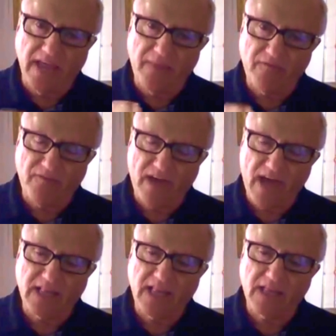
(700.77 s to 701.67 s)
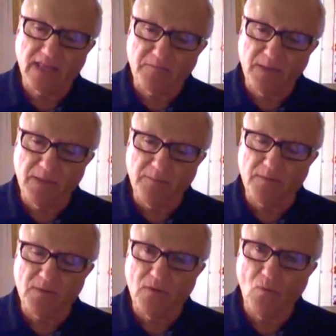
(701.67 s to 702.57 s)
and the fact that the
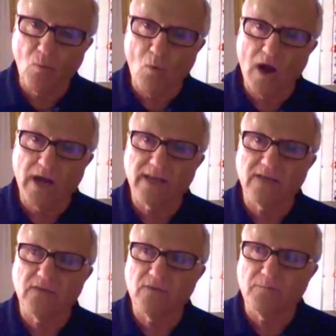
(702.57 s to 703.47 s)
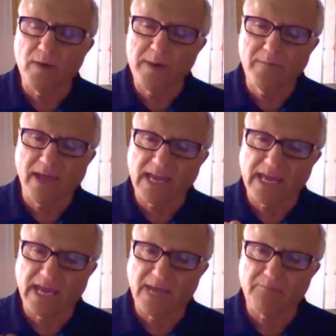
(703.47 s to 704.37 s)
people who wanted to bring back
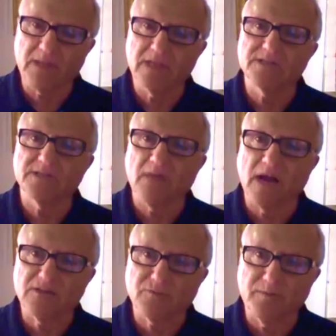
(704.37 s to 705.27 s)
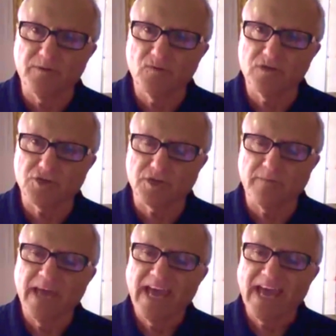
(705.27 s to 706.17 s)
capitalism, entrepreneurship,
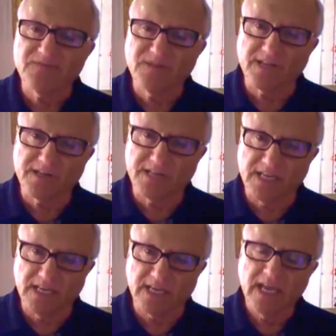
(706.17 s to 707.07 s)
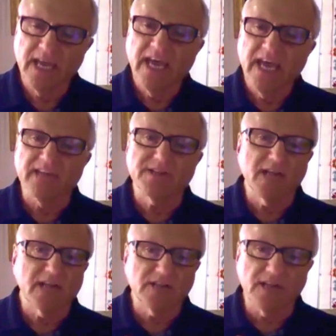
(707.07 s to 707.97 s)
have succeeded. It's
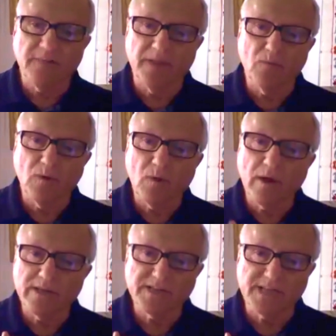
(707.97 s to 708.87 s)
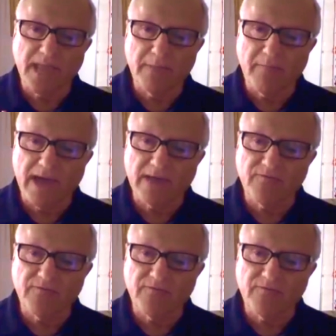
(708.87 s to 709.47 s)
not something we're going to step back